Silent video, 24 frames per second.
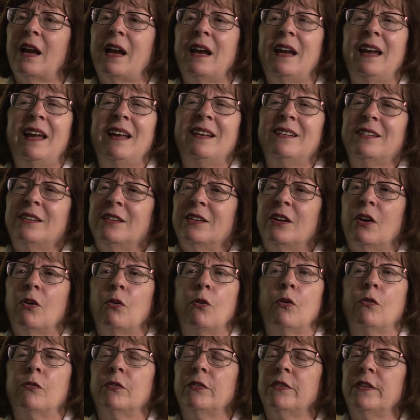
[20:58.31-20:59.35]
I had to
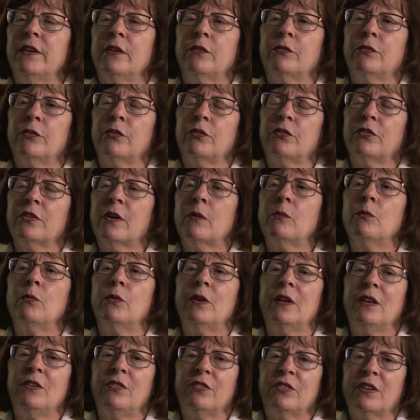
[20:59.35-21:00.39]
go over there for some
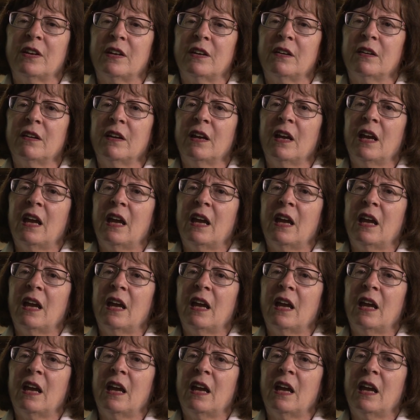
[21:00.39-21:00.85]
reason.